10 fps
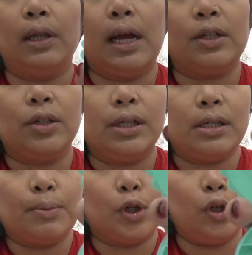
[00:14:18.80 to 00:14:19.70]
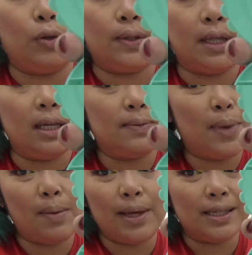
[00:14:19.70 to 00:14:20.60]
lashes, I'm going to use these
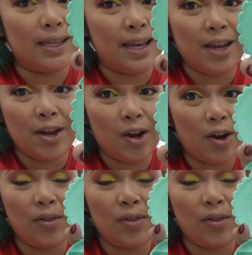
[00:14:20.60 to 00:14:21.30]
babies here.